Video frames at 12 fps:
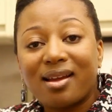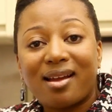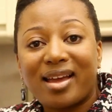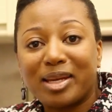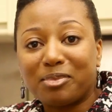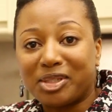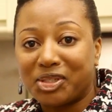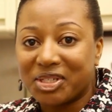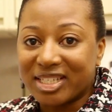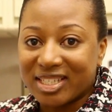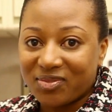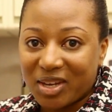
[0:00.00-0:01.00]
I am
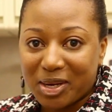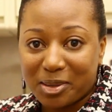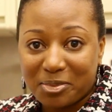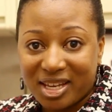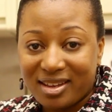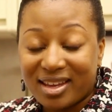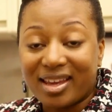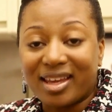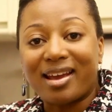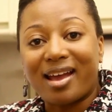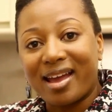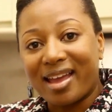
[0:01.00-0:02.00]
Latrice Therapy, and
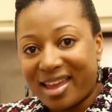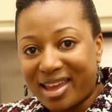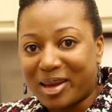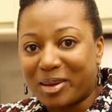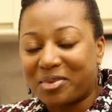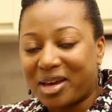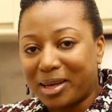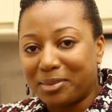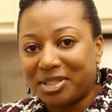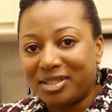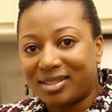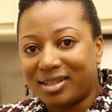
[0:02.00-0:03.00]
I am
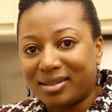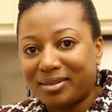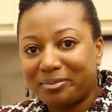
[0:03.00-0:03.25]
IBG.